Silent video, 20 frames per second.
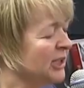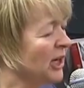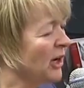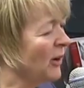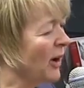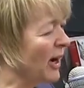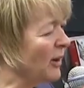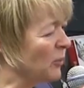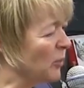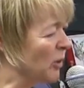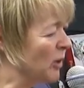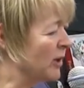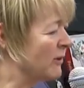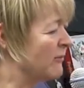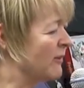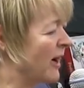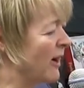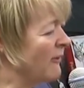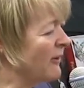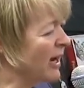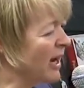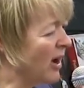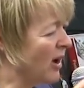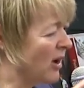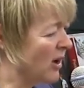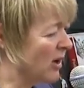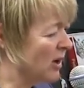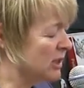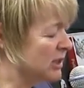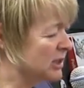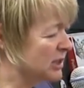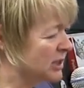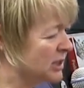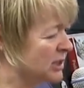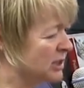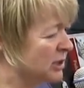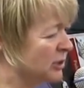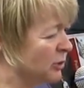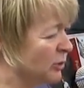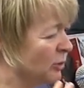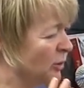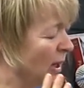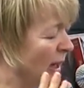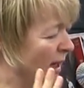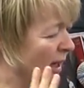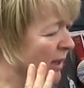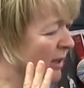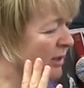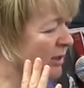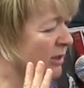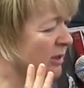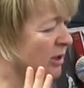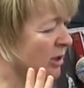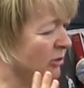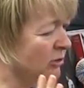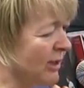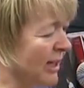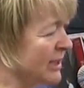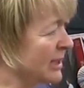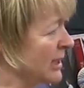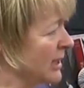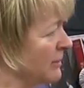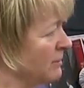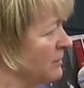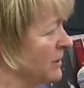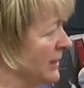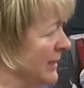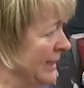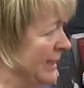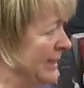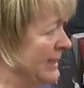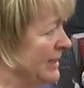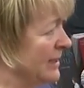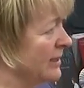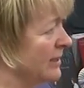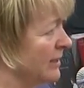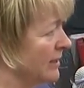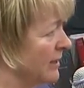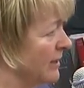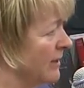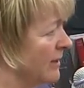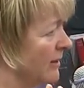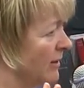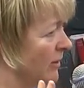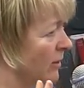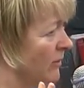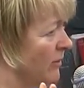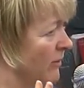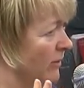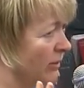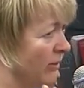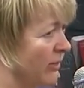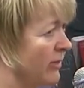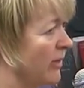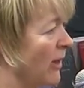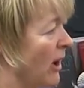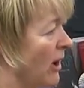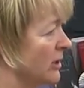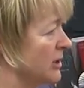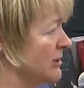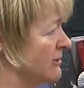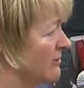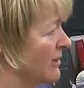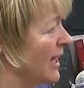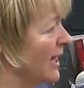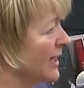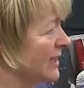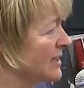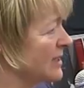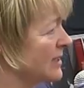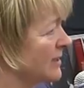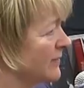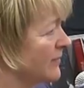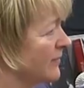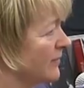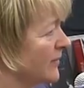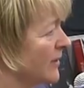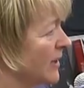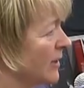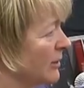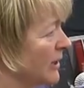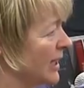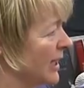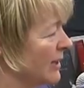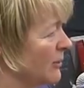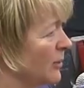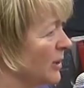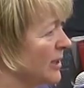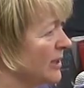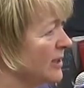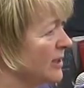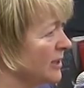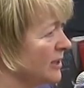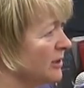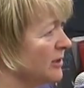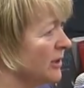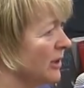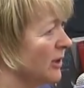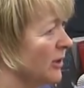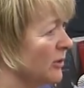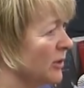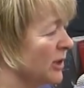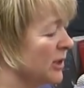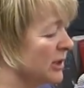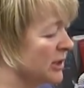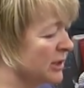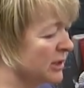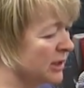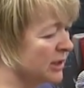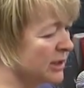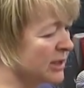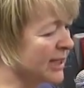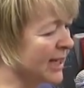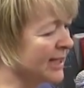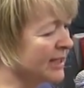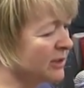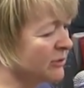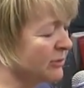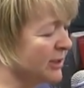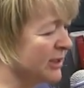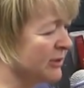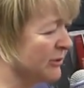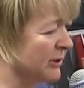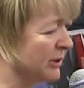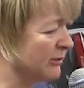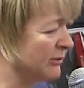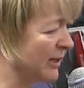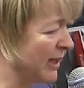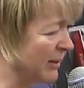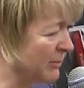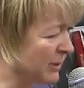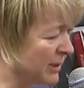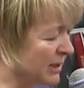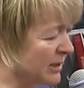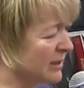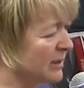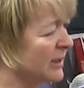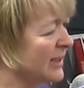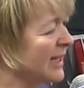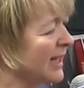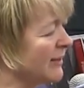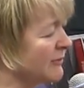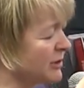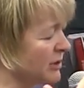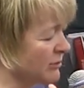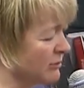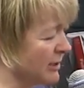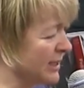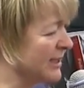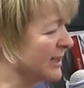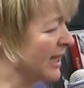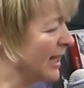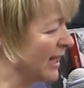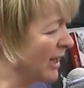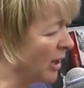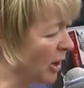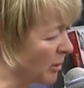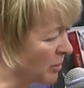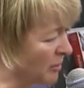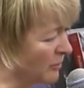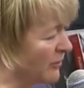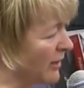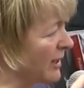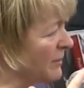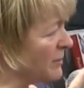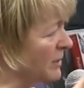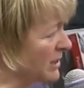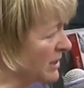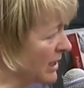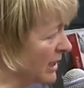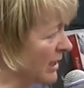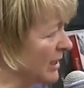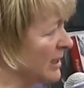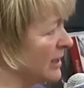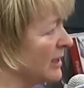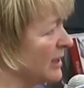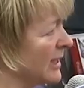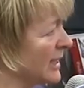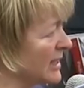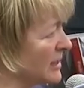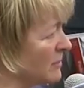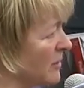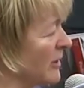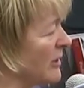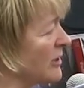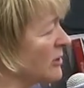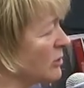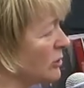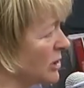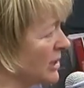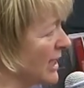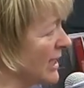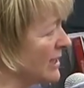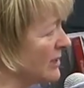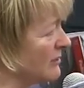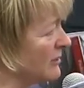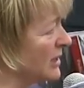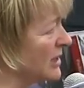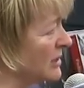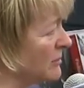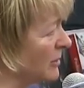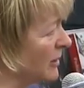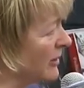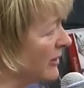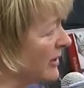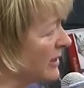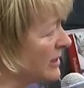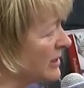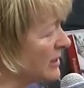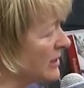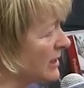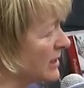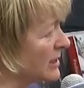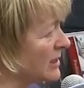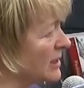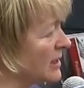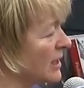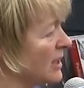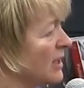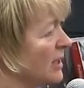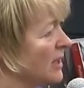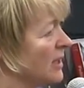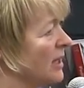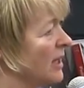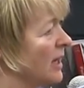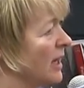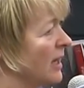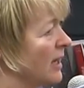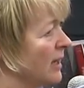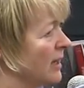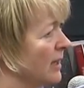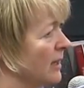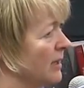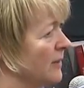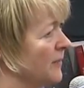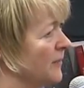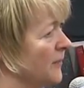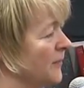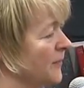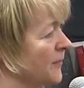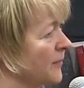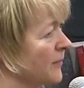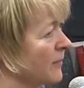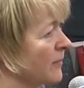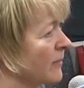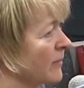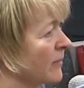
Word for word: you know, I work very hard to to create a complete mm-hmm. artifact. Okay, with you know that that takes a reader on a very gives a reader, I hope, a very particular experience or set of experiences. Um,